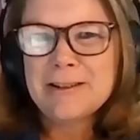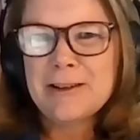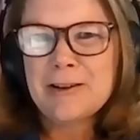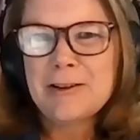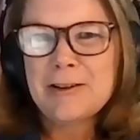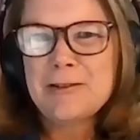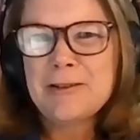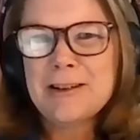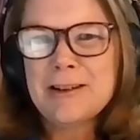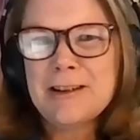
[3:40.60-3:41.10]

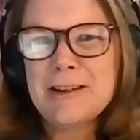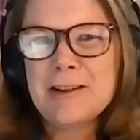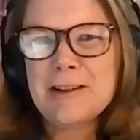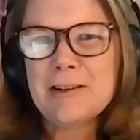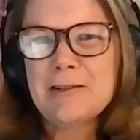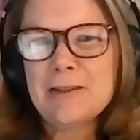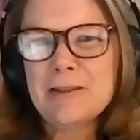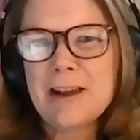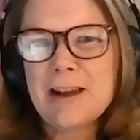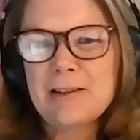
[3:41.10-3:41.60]
So you
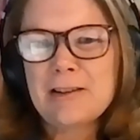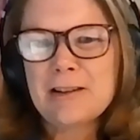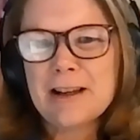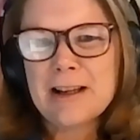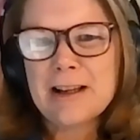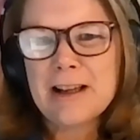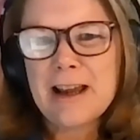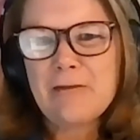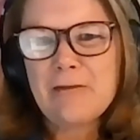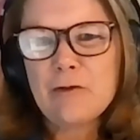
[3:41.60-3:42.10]
know, there
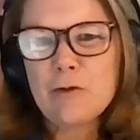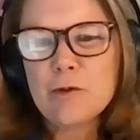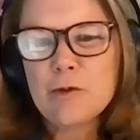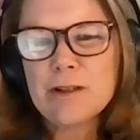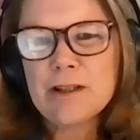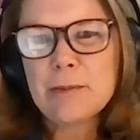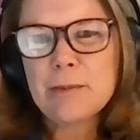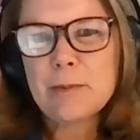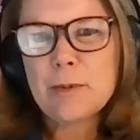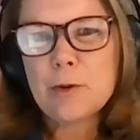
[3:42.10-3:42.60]

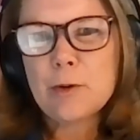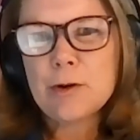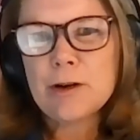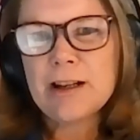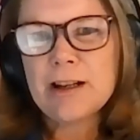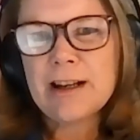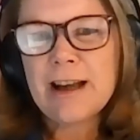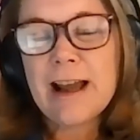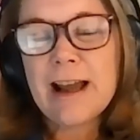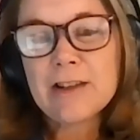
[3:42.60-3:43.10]
everyone's
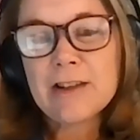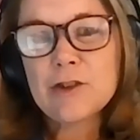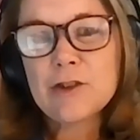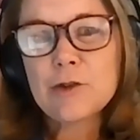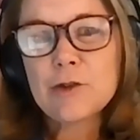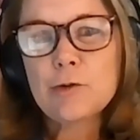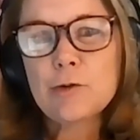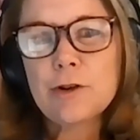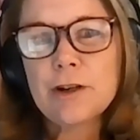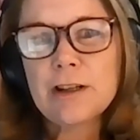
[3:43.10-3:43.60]
important and has a
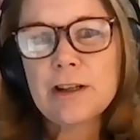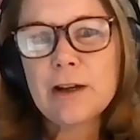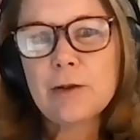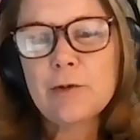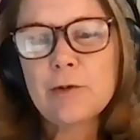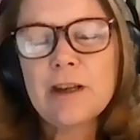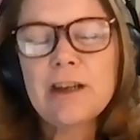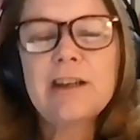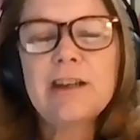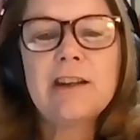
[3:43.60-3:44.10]
story that
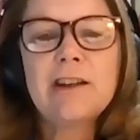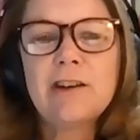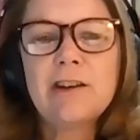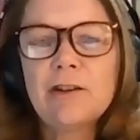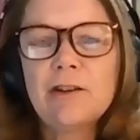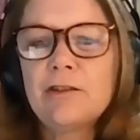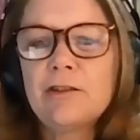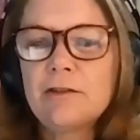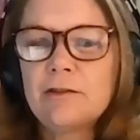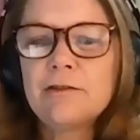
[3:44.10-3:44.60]
we need to
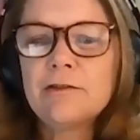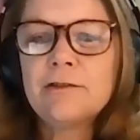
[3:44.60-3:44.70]
hear.